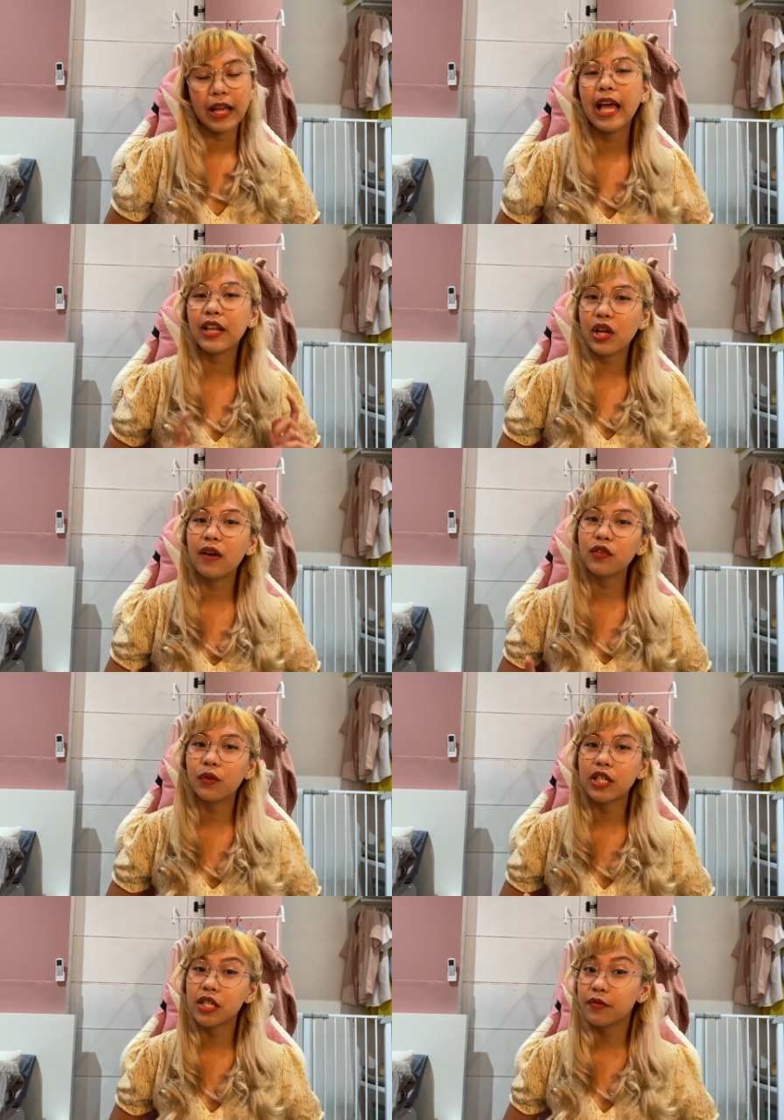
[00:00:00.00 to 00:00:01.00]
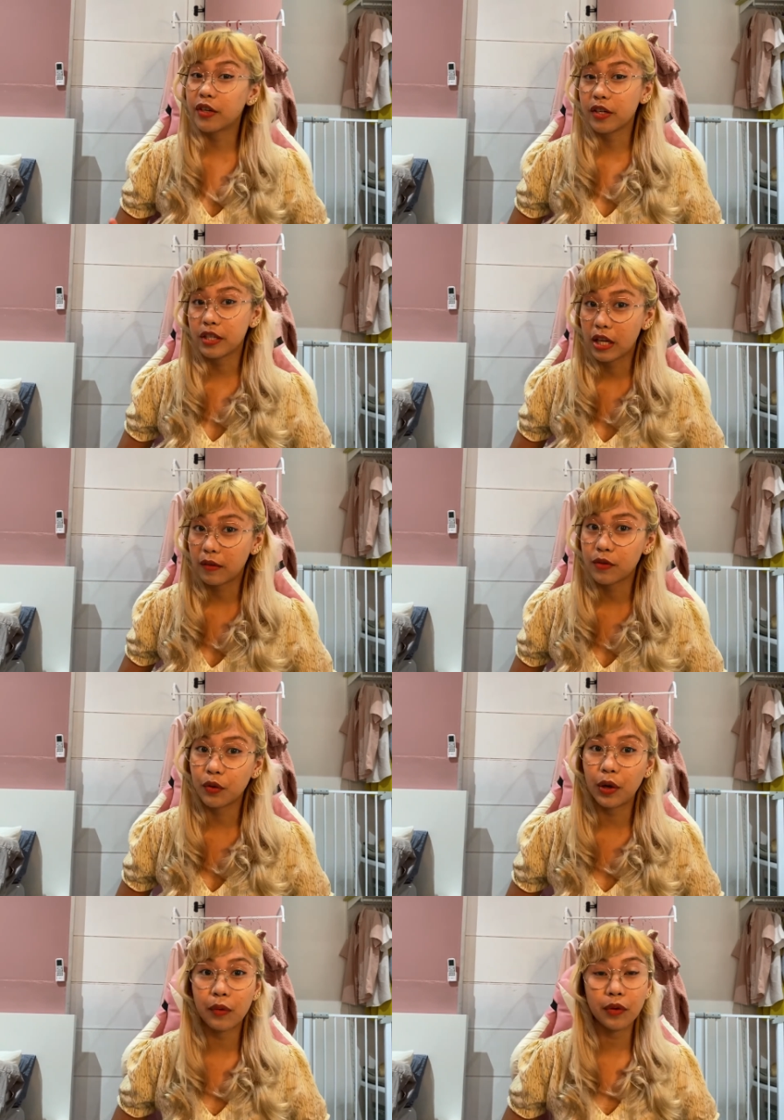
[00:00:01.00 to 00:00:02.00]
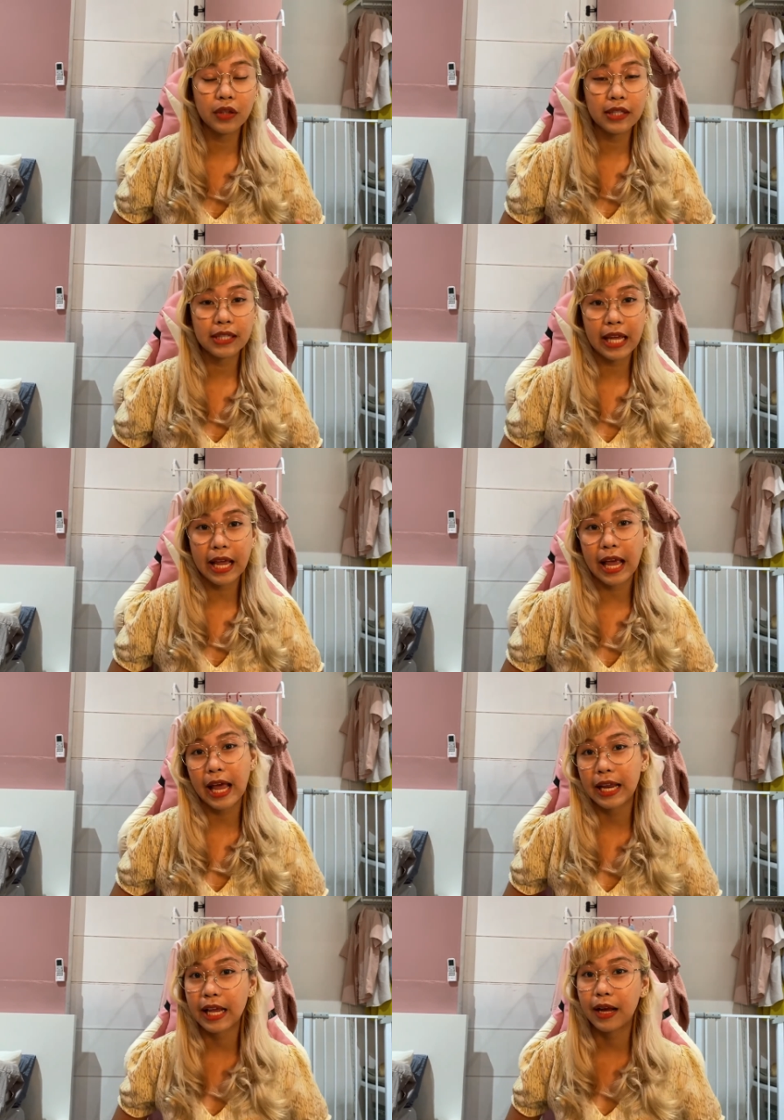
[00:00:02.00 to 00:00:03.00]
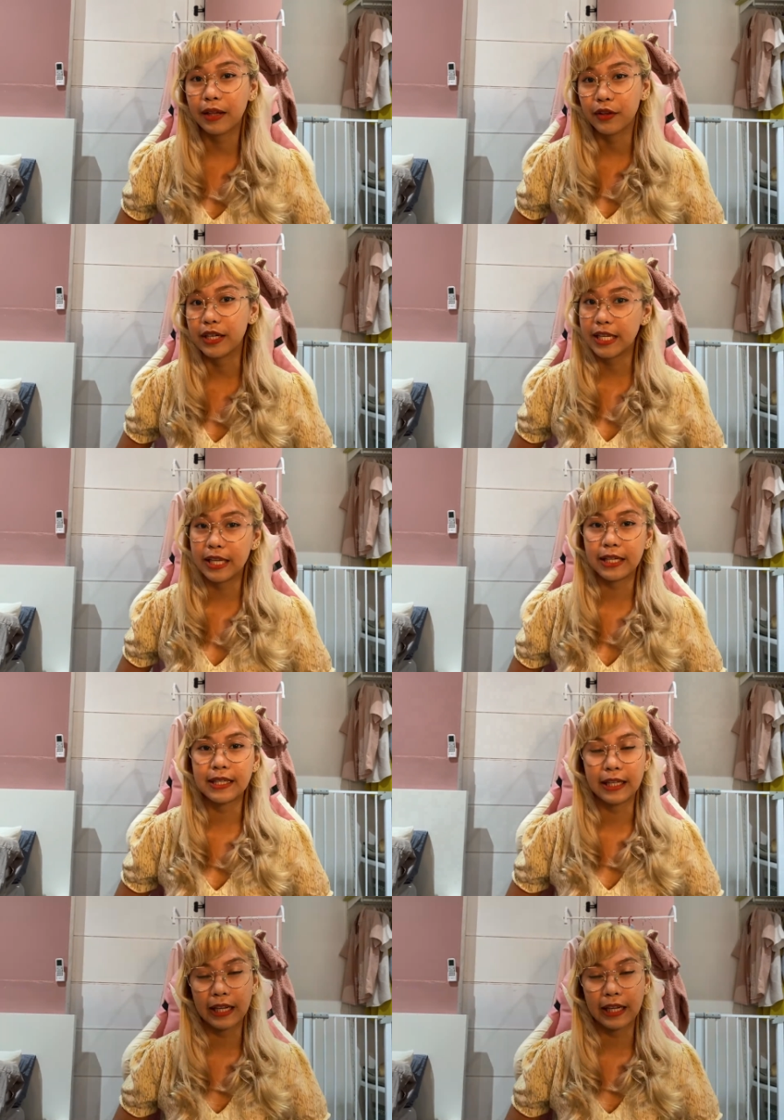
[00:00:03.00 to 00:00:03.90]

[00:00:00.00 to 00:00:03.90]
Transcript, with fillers: And you have to watch it for yourself, so I won't say any other details than